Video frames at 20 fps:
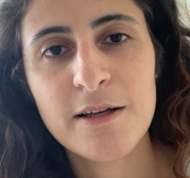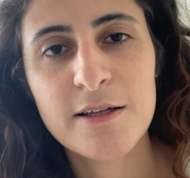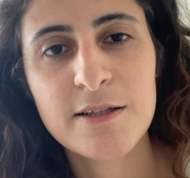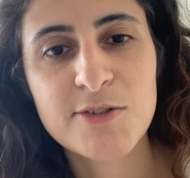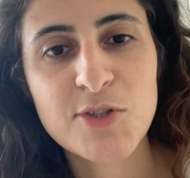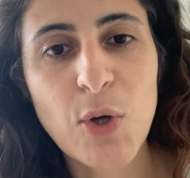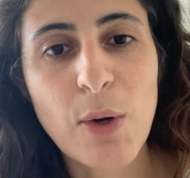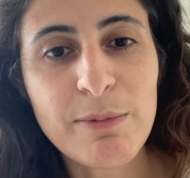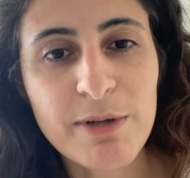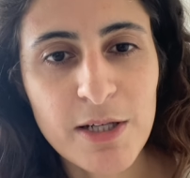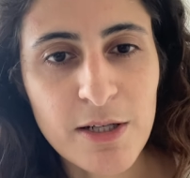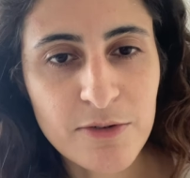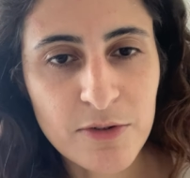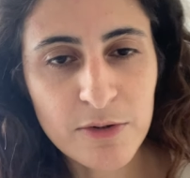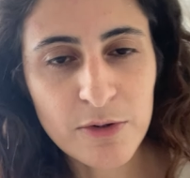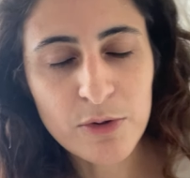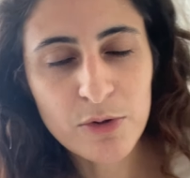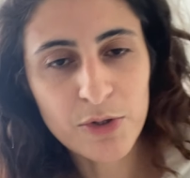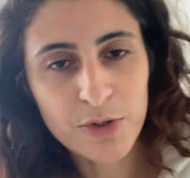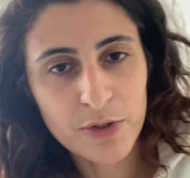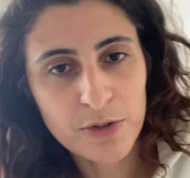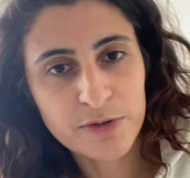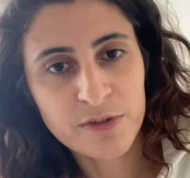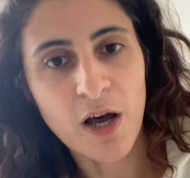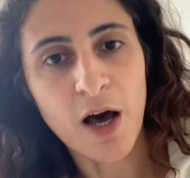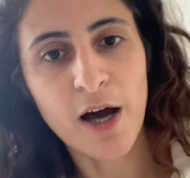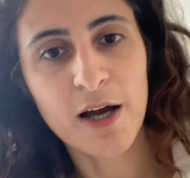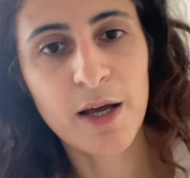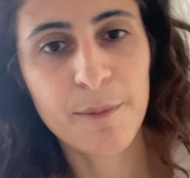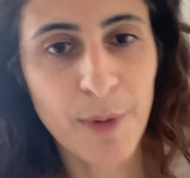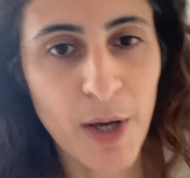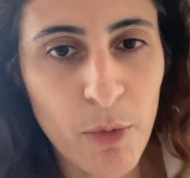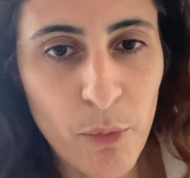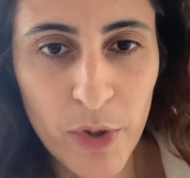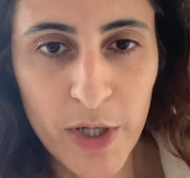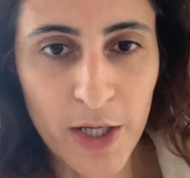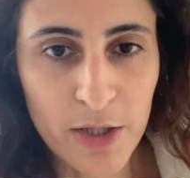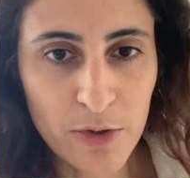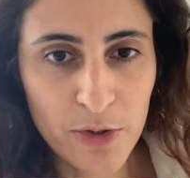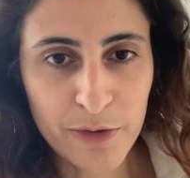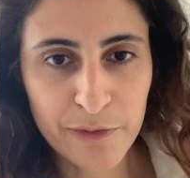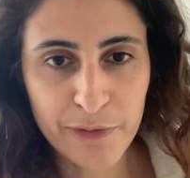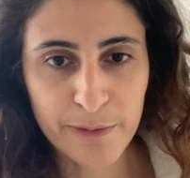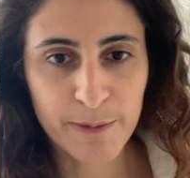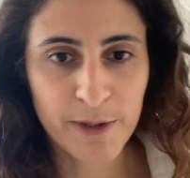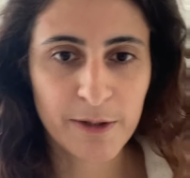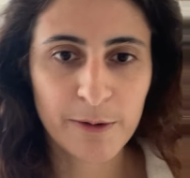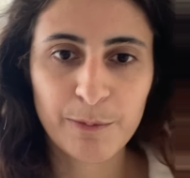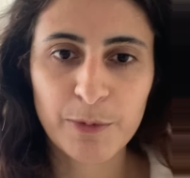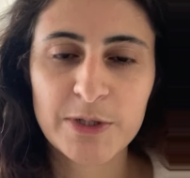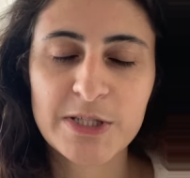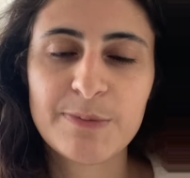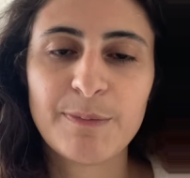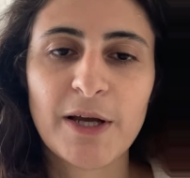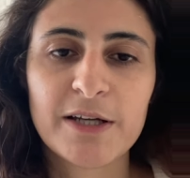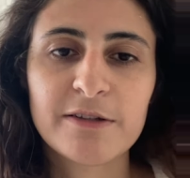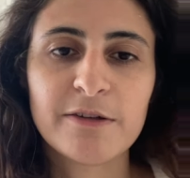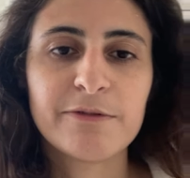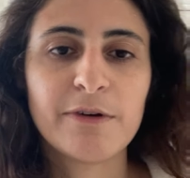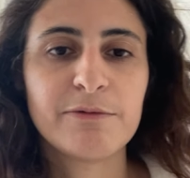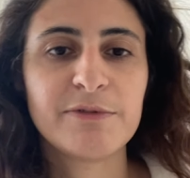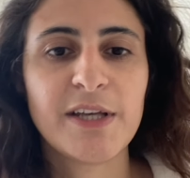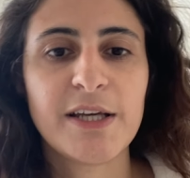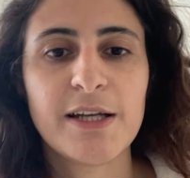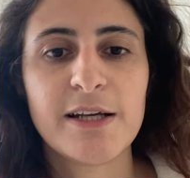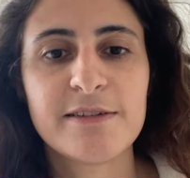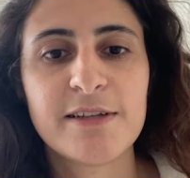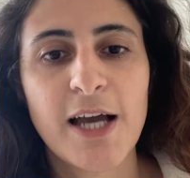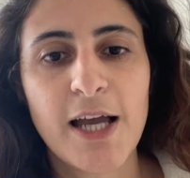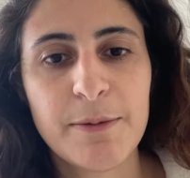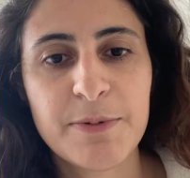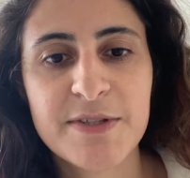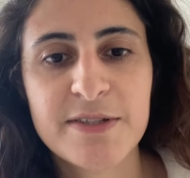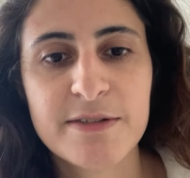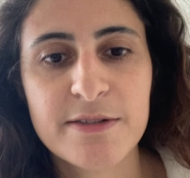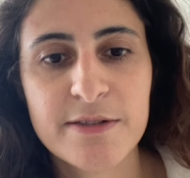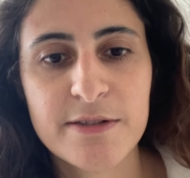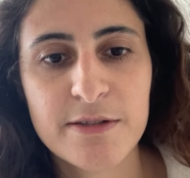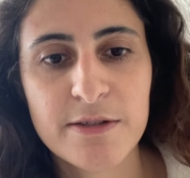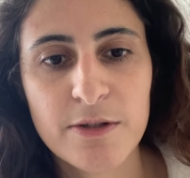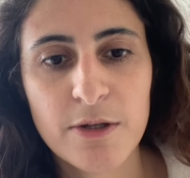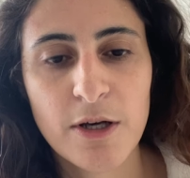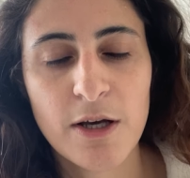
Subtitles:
So I'm gonna talk about what I learned from a perspective of data types